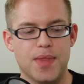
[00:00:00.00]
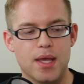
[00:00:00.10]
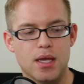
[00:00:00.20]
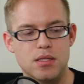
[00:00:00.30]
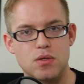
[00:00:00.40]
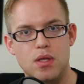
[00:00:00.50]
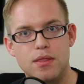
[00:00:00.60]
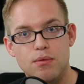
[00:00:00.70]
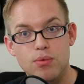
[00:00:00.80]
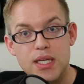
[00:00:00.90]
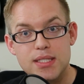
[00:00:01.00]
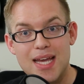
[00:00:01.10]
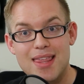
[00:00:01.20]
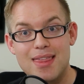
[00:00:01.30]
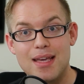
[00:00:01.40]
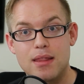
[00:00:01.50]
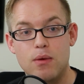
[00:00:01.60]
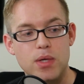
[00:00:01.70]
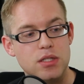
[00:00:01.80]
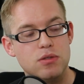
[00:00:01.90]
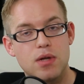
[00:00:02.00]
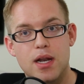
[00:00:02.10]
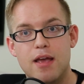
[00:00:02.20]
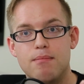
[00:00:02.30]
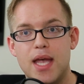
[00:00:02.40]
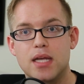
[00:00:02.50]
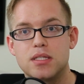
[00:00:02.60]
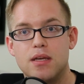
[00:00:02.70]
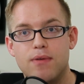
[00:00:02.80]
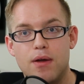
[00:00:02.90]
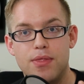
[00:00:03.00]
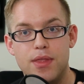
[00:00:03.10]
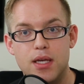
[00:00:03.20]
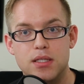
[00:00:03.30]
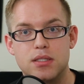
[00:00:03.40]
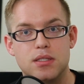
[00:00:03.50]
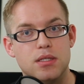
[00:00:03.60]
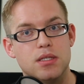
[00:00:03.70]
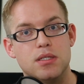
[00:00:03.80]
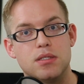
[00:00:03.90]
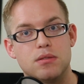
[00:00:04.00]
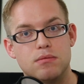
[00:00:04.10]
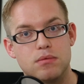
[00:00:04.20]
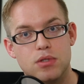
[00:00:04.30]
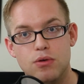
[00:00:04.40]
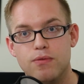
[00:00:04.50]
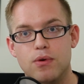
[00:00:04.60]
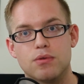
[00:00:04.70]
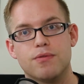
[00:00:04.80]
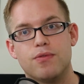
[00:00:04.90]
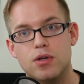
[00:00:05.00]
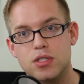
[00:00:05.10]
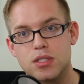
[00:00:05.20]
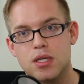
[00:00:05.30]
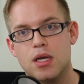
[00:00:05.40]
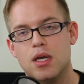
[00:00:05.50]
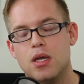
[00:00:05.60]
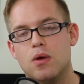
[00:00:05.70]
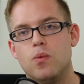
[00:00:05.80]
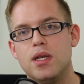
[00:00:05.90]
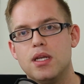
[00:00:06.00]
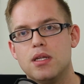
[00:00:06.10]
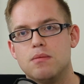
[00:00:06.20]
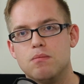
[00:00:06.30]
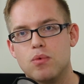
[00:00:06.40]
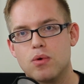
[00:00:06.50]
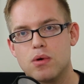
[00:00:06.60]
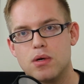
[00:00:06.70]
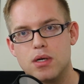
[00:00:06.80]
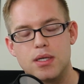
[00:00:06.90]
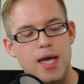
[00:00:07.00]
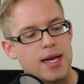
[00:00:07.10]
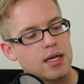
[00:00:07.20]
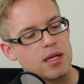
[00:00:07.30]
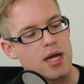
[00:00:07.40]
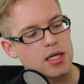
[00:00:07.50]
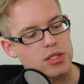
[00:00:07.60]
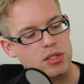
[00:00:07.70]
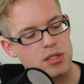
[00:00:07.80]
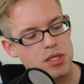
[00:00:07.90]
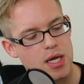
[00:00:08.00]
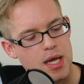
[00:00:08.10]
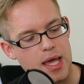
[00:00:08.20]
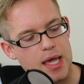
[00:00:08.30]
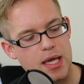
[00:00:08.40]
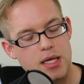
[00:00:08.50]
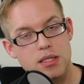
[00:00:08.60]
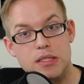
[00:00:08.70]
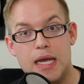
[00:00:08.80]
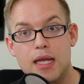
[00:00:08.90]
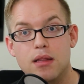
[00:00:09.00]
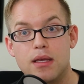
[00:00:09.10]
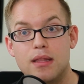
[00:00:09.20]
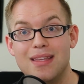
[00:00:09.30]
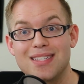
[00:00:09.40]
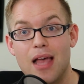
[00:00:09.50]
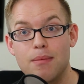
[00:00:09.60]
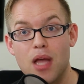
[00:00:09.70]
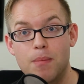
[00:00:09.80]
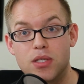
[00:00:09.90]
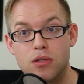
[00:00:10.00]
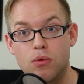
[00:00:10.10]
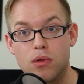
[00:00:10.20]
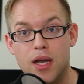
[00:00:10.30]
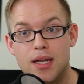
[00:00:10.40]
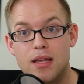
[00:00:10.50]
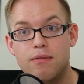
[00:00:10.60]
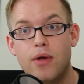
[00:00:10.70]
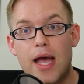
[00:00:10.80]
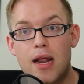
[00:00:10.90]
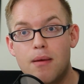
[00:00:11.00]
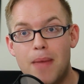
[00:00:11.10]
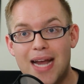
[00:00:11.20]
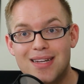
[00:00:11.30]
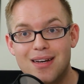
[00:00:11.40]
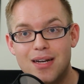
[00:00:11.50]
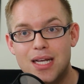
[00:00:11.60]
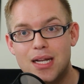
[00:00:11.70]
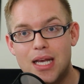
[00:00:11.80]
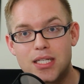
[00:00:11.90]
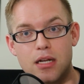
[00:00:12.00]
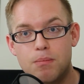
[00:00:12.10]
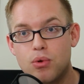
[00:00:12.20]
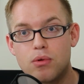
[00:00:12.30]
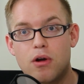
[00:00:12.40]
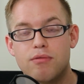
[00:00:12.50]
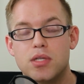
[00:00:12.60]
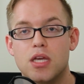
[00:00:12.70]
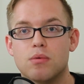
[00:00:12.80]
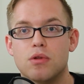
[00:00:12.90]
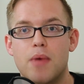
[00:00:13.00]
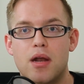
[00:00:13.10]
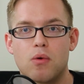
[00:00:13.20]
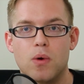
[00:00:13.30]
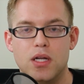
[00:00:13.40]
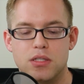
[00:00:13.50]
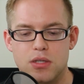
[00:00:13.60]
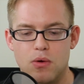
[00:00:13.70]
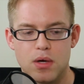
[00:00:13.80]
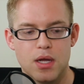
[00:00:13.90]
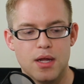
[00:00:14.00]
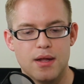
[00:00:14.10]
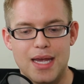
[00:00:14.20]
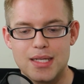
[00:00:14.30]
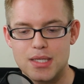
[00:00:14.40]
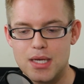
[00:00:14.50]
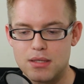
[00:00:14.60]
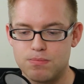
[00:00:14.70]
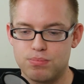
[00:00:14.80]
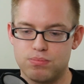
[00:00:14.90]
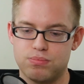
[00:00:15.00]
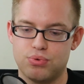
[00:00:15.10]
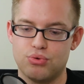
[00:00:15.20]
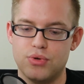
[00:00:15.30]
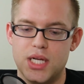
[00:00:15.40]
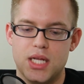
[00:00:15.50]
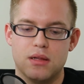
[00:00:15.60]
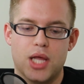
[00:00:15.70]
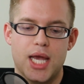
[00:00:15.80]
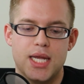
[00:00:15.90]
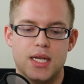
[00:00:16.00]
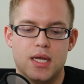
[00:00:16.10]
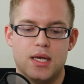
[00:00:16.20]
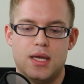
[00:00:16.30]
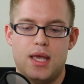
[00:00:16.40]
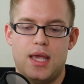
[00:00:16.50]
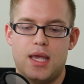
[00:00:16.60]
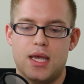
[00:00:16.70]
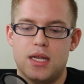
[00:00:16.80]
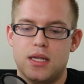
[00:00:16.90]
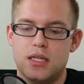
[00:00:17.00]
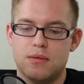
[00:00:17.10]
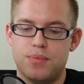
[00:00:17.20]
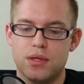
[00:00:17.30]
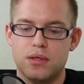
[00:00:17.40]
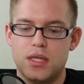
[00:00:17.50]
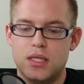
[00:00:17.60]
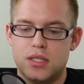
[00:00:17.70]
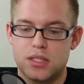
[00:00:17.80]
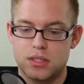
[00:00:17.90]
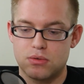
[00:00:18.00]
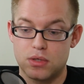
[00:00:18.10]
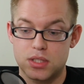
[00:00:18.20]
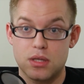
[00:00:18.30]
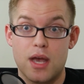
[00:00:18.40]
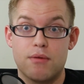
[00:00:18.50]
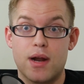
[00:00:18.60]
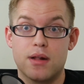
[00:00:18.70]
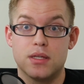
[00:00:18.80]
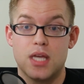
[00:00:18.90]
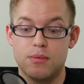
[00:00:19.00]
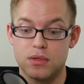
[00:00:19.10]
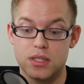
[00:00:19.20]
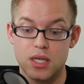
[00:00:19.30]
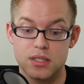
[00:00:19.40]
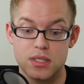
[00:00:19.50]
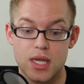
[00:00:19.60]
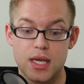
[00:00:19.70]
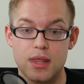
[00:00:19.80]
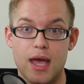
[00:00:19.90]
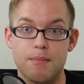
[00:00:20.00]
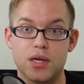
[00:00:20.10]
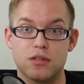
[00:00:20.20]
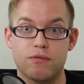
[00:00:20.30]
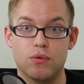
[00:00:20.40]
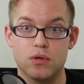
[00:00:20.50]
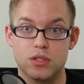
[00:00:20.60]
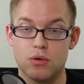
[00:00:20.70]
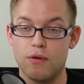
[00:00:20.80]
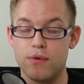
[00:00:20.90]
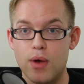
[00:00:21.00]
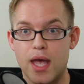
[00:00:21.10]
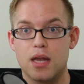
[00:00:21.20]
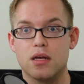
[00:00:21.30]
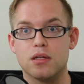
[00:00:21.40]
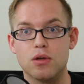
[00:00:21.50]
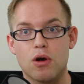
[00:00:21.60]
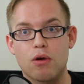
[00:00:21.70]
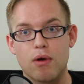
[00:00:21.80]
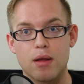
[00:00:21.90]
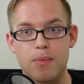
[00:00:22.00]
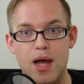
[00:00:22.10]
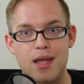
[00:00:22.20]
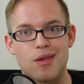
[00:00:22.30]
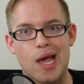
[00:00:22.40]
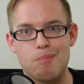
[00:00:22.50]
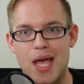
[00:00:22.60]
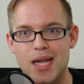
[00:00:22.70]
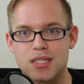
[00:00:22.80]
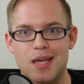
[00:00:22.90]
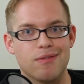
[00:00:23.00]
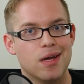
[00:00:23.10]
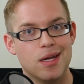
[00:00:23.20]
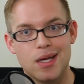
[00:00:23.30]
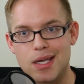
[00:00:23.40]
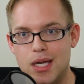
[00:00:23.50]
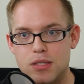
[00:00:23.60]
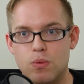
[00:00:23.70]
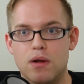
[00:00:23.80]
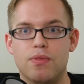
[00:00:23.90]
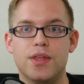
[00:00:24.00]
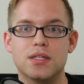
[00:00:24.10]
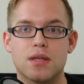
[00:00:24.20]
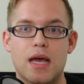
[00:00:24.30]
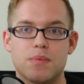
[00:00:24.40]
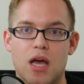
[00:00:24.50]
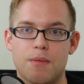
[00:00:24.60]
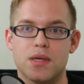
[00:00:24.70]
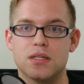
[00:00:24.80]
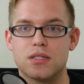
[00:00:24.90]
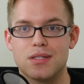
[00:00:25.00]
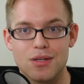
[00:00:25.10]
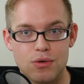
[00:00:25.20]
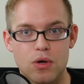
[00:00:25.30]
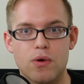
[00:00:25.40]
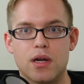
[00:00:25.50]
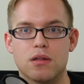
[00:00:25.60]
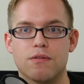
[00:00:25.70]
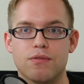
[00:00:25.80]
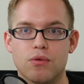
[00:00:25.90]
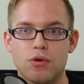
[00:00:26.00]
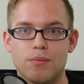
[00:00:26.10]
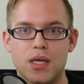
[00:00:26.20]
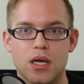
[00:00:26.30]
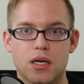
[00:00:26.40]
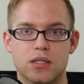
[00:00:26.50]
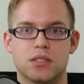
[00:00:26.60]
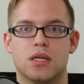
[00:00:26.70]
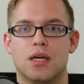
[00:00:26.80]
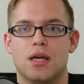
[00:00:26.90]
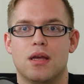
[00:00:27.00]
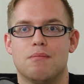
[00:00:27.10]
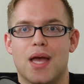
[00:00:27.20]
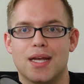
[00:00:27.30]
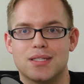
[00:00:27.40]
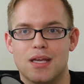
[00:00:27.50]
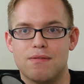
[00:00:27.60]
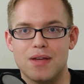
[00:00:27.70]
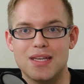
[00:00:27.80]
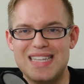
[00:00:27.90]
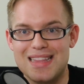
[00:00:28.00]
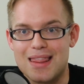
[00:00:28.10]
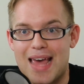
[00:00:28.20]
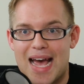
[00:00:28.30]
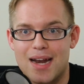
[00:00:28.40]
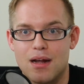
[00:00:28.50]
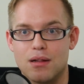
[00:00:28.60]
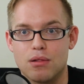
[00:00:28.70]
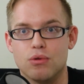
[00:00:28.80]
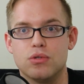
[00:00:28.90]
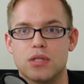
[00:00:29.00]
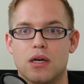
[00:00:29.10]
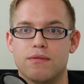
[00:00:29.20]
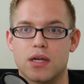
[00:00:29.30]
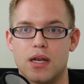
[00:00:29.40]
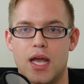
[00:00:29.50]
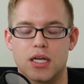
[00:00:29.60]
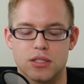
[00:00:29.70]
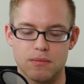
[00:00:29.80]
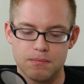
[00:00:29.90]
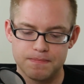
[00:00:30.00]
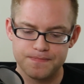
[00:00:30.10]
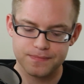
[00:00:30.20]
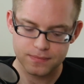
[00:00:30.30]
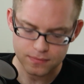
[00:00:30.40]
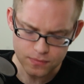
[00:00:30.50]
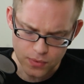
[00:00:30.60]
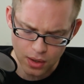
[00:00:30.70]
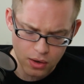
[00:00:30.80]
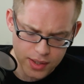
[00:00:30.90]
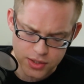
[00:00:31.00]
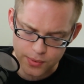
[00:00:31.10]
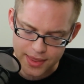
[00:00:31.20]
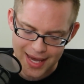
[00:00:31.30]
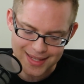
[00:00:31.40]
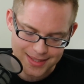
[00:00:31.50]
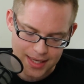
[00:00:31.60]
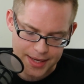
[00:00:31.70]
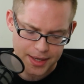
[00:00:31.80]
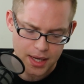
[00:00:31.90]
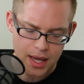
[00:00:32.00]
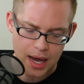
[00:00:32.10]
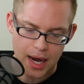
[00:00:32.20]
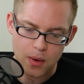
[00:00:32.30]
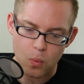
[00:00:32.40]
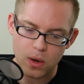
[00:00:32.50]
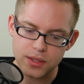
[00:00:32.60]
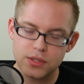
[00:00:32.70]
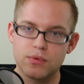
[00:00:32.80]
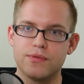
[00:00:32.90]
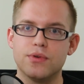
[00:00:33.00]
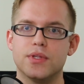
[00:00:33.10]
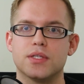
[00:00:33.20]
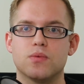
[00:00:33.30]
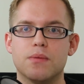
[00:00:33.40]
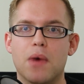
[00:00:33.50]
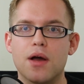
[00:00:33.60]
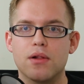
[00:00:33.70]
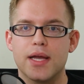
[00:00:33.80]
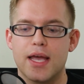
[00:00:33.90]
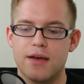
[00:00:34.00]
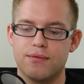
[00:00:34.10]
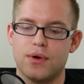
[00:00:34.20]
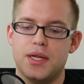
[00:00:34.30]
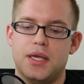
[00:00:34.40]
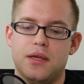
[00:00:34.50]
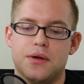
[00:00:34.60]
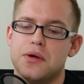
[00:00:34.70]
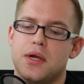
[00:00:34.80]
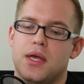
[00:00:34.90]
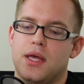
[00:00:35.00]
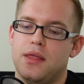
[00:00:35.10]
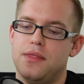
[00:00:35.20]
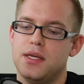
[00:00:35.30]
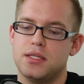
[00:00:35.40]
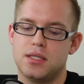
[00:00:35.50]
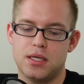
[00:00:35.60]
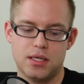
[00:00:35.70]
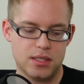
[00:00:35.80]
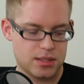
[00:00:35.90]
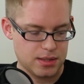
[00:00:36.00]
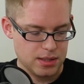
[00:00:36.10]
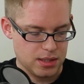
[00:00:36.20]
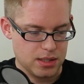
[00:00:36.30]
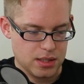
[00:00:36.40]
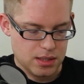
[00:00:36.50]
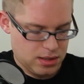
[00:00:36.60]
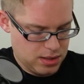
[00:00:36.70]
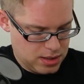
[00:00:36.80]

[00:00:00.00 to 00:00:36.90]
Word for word: And the reason I think that we do not have MagSafe on this is twofold. First, we needed more data connections. And secondly, this laptop is so light, if you had a magnet on it, it's gonna pull it off the table no matter what. So it's it's pretty light and its ability to sort of slide around on the table, it doesn't take that much force. So if you had a dog running by and you had MagSafe, guess what? This laptop is still going on the floor because MagSafe isn't that loose of a connection. All right, so with that said, I want to review this. The model I have right here this is the